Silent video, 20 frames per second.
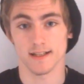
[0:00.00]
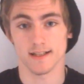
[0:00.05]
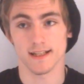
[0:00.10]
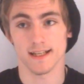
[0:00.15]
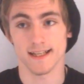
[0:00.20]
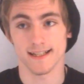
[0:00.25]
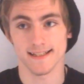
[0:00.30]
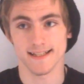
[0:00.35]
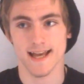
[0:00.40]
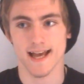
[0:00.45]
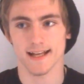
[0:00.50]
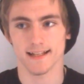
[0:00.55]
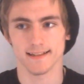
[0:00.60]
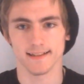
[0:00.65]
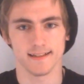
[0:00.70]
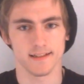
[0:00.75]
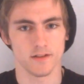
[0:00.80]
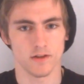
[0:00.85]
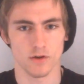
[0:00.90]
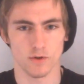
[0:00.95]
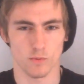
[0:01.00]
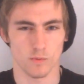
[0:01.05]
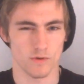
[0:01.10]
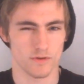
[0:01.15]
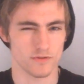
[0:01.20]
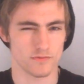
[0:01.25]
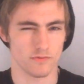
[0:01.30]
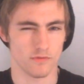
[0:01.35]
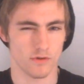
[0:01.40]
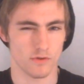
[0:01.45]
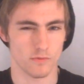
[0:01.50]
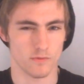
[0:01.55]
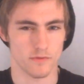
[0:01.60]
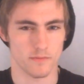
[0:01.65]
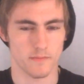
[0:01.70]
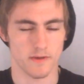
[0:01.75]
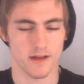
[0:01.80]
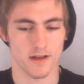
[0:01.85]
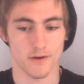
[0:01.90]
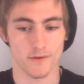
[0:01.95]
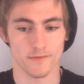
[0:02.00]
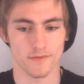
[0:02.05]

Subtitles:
exactly know what's wrong with me.